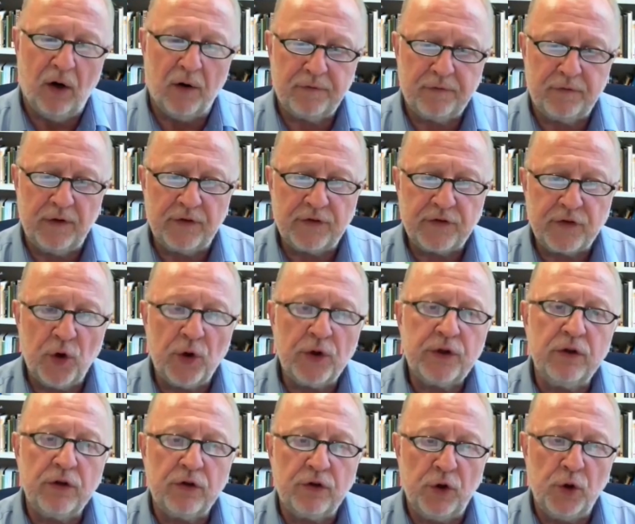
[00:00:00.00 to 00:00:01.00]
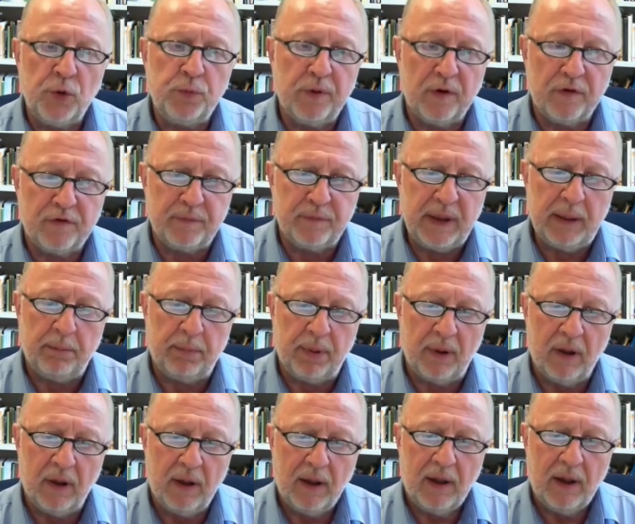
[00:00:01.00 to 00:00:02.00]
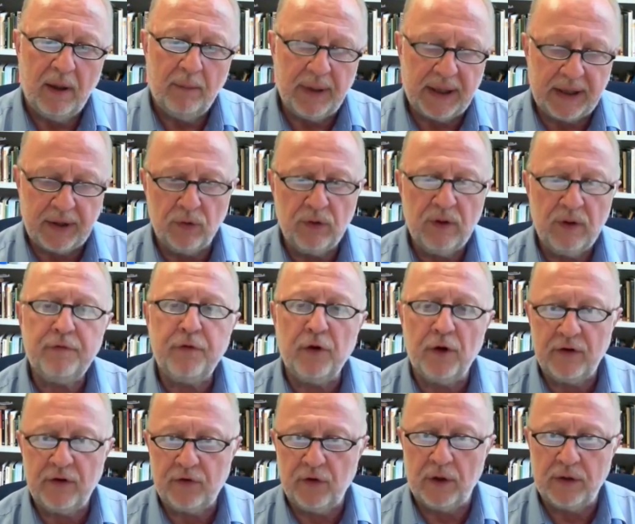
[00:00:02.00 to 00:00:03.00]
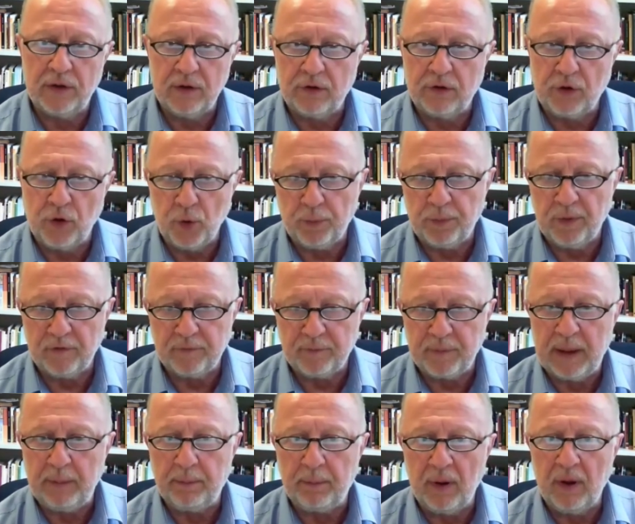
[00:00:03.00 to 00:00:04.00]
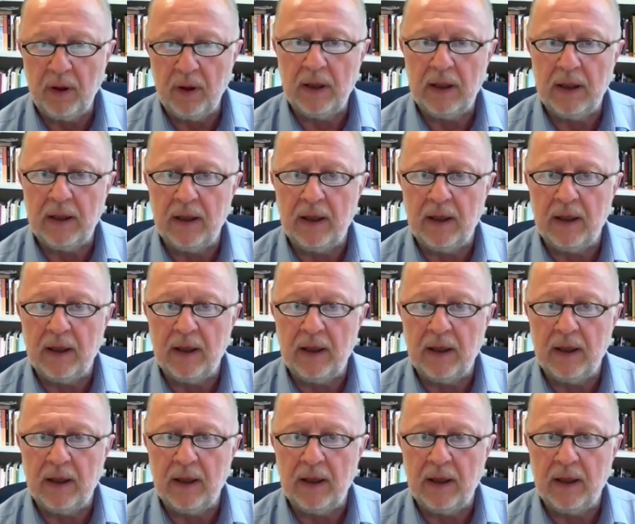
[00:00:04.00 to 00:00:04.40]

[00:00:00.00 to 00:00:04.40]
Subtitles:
of a certain group of people, but only for a certain group of people